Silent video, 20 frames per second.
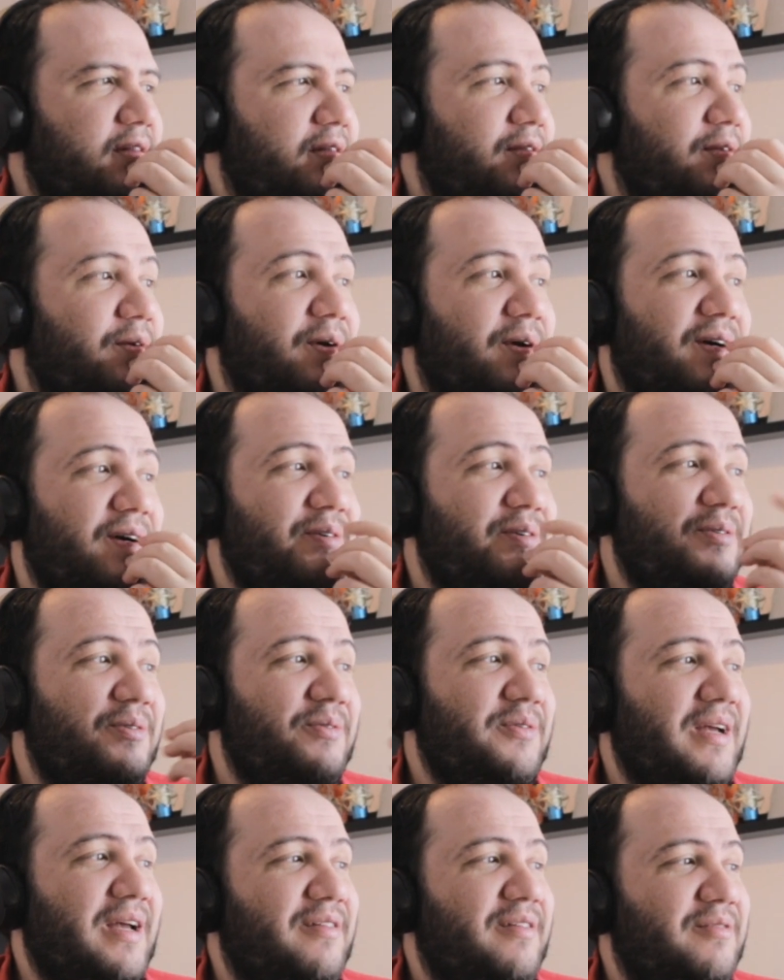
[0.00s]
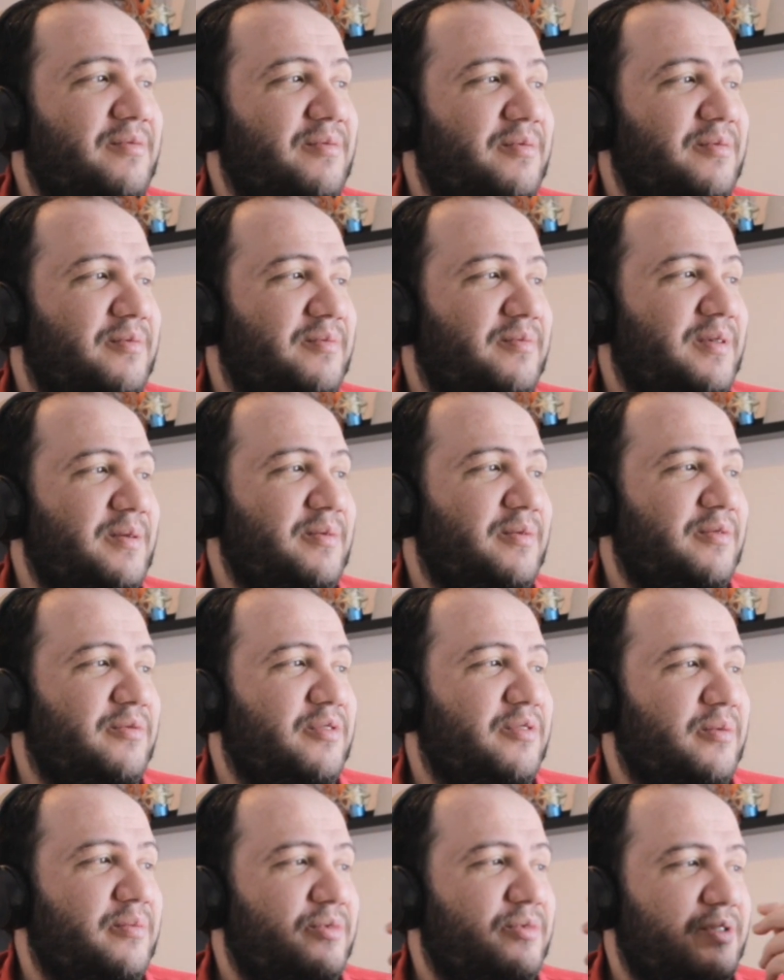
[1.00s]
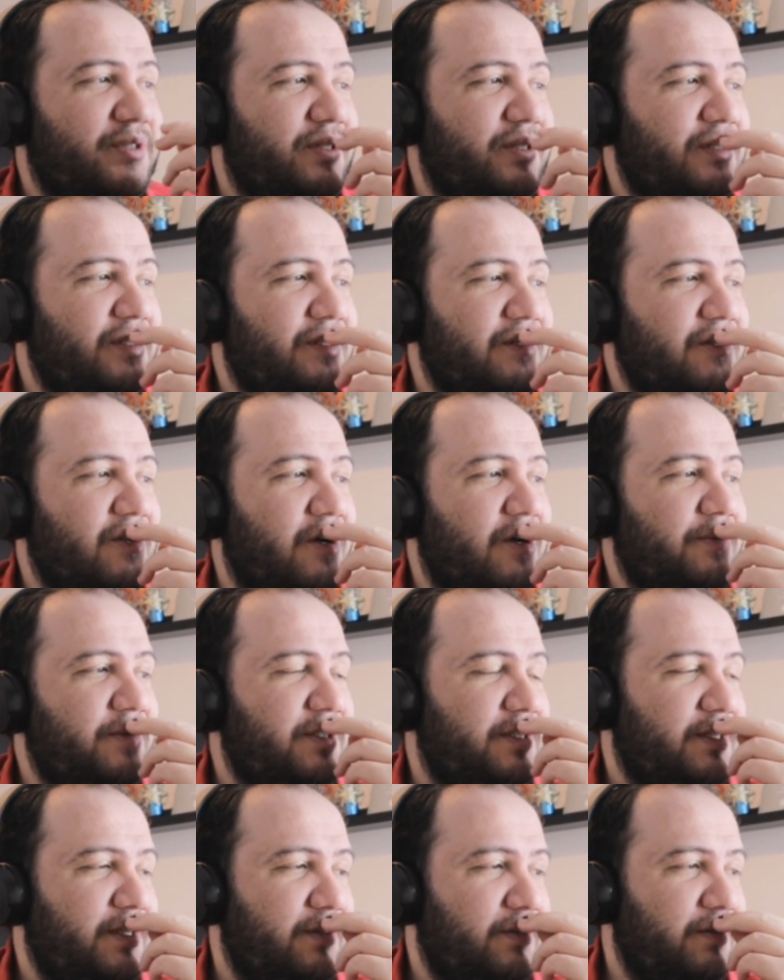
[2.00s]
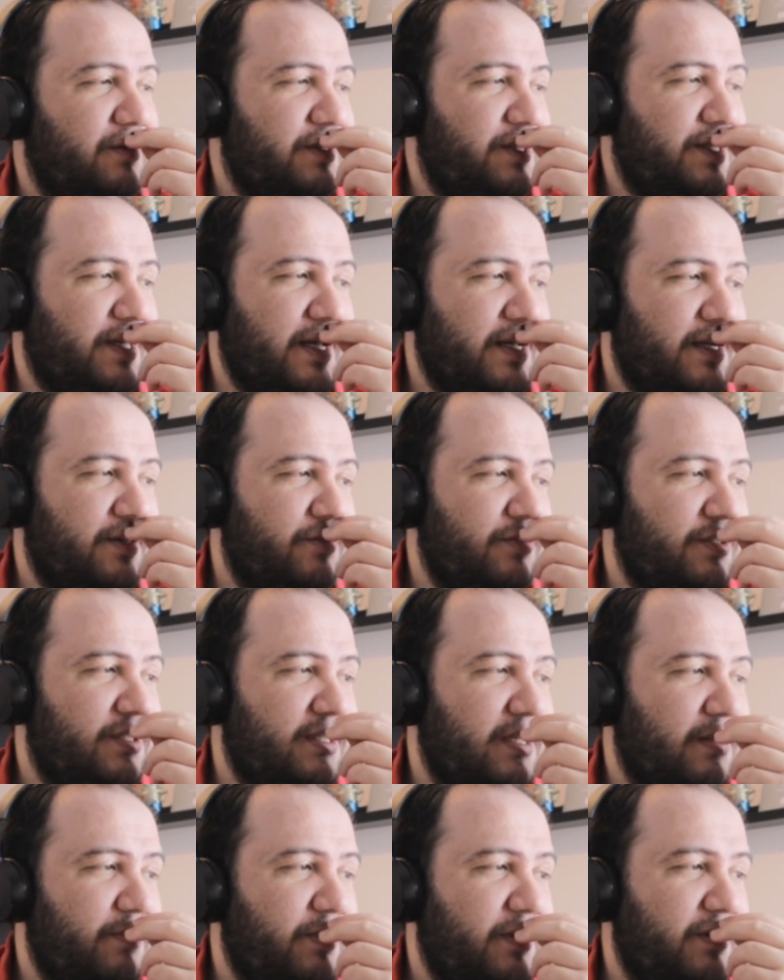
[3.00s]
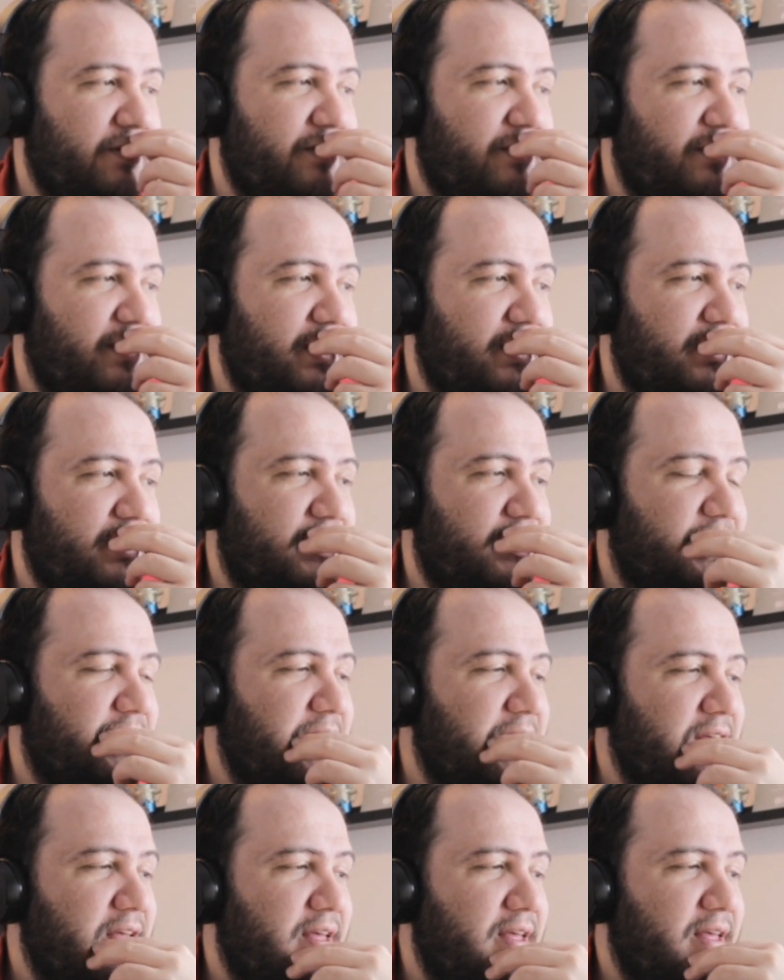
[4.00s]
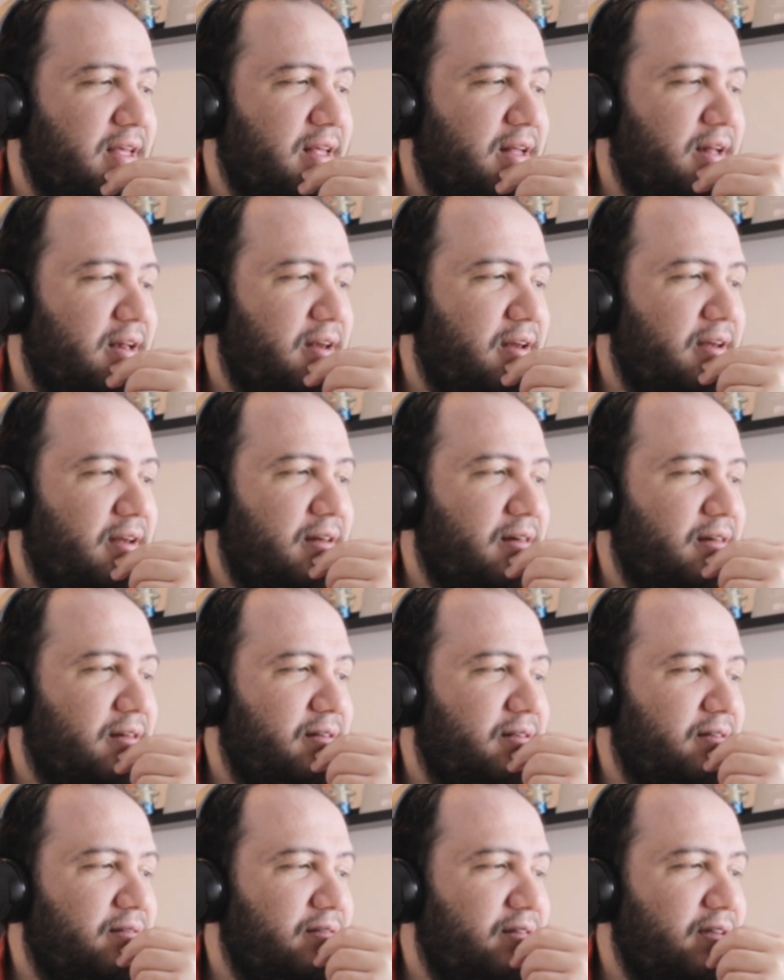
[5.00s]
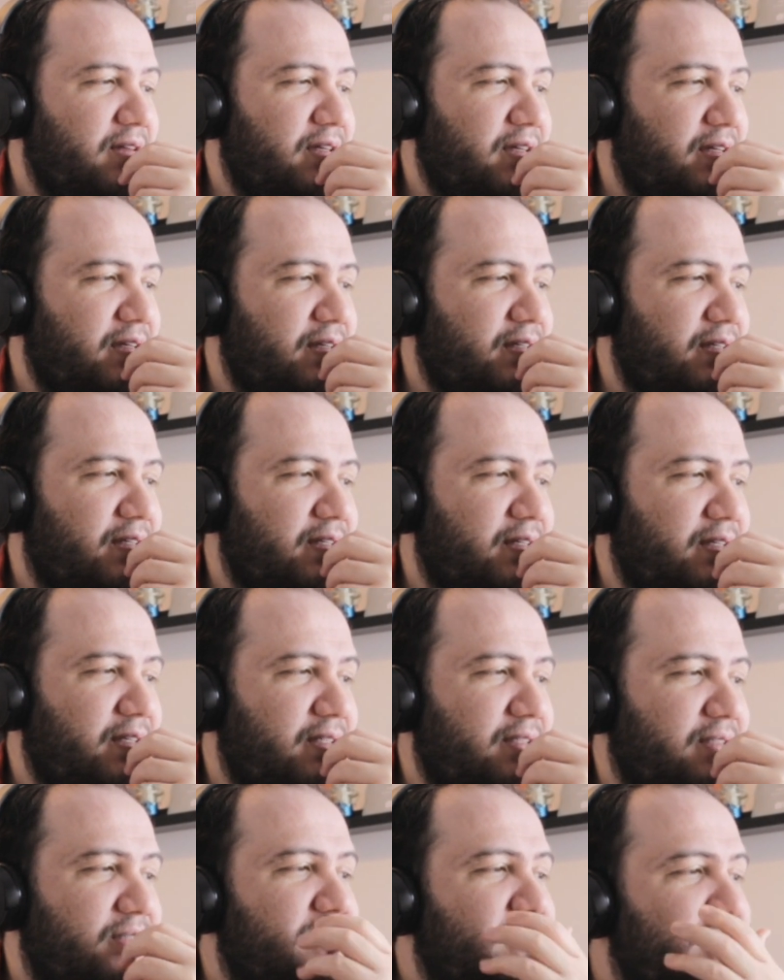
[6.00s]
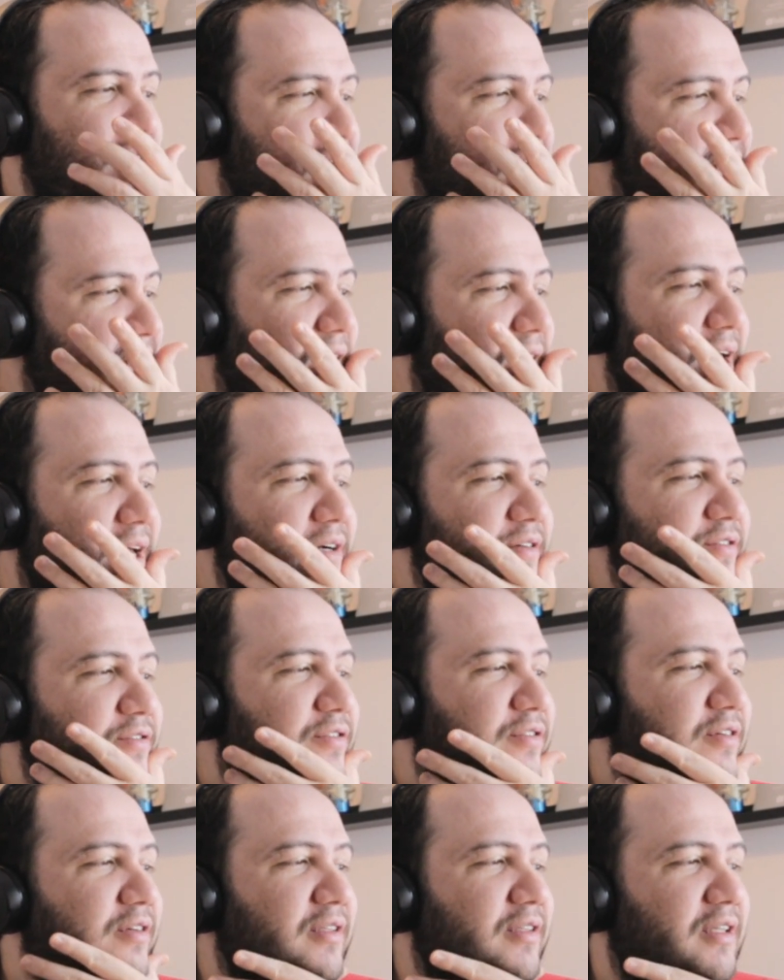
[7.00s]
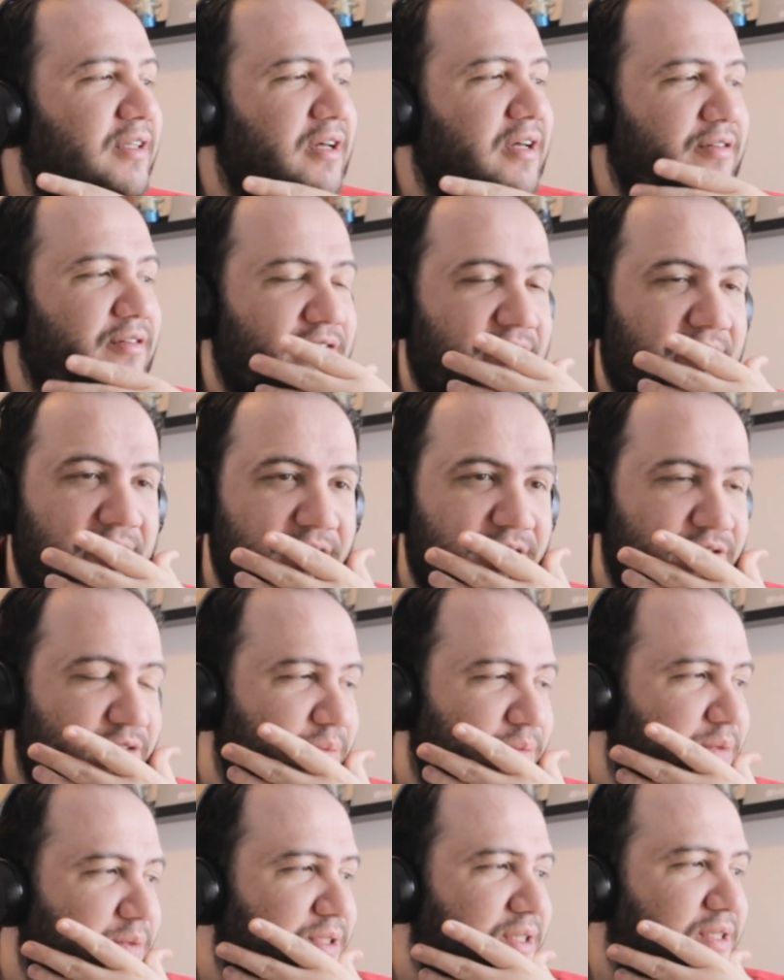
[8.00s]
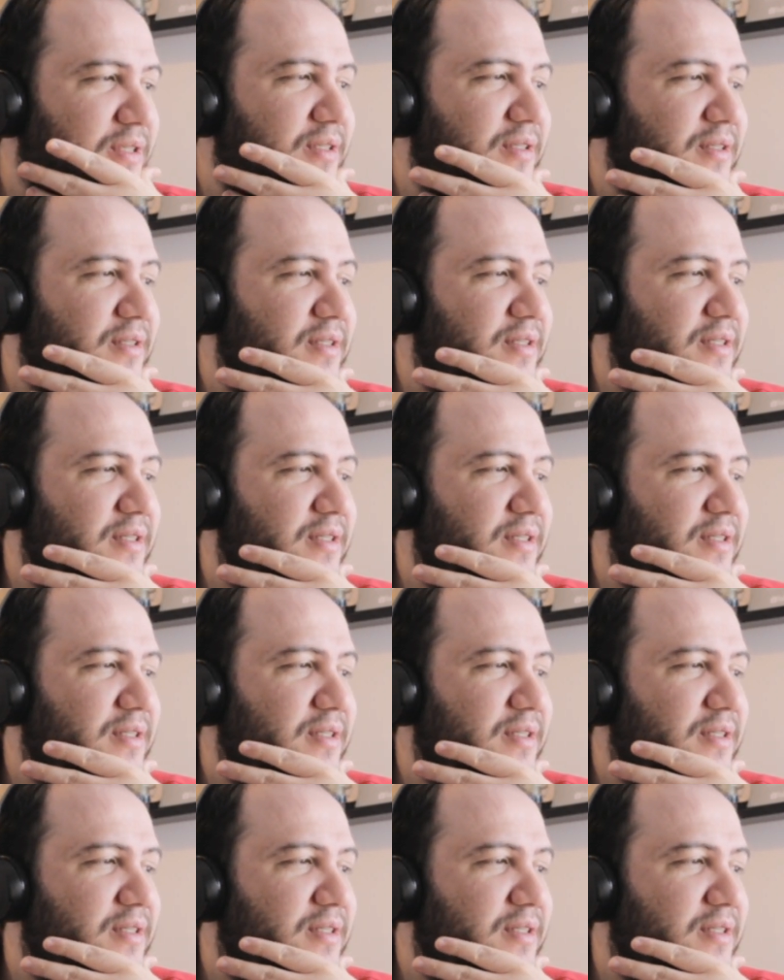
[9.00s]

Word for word: Wow, we have people from Brazil commenting. Zara, você é perfeita. Okay, nice. A lot of fans from Brazil.